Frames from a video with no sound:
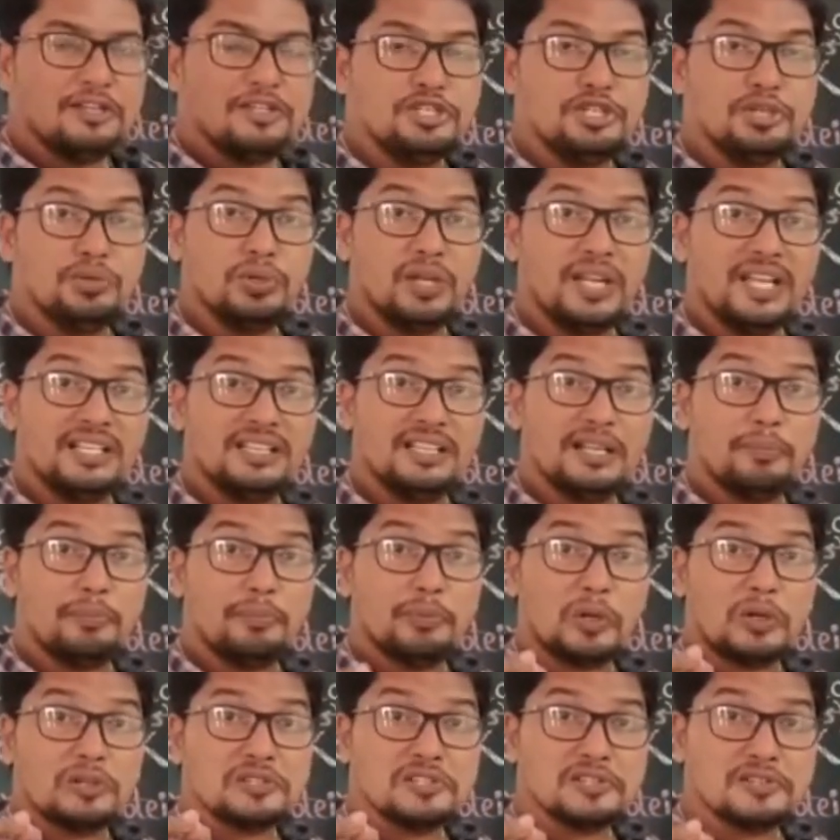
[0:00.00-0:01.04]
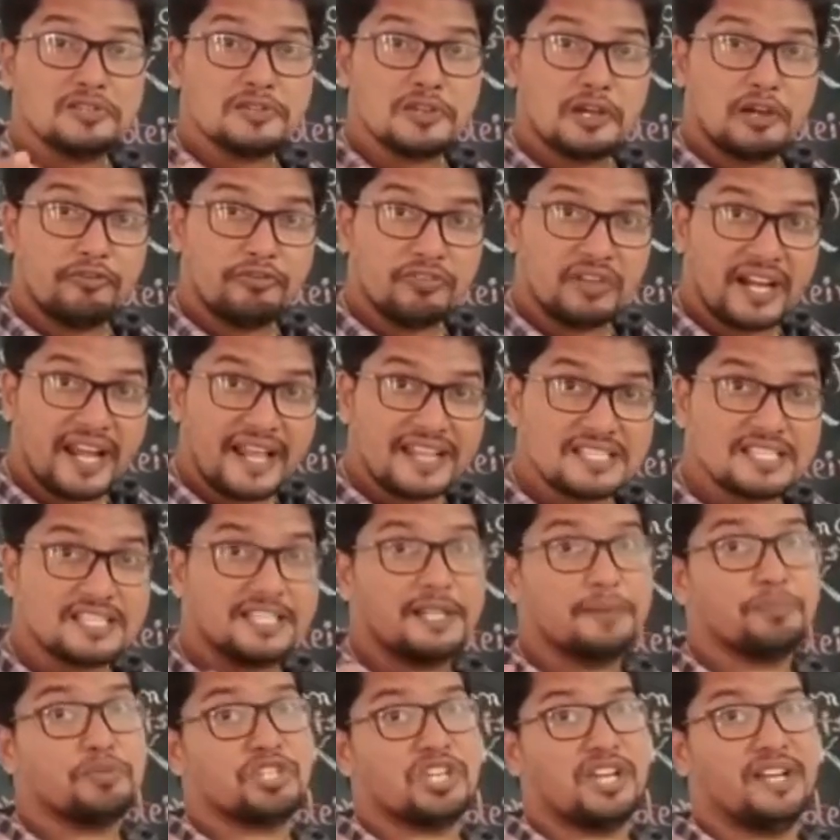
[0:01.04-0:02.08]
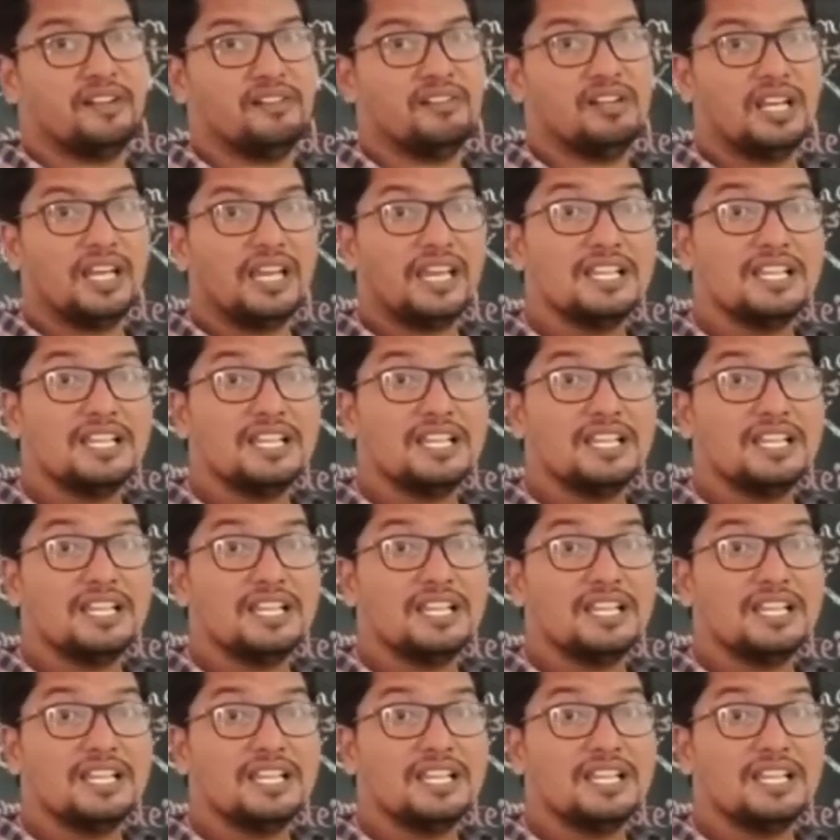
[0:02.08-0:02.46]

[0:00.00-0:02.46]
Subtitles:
during the process of transcription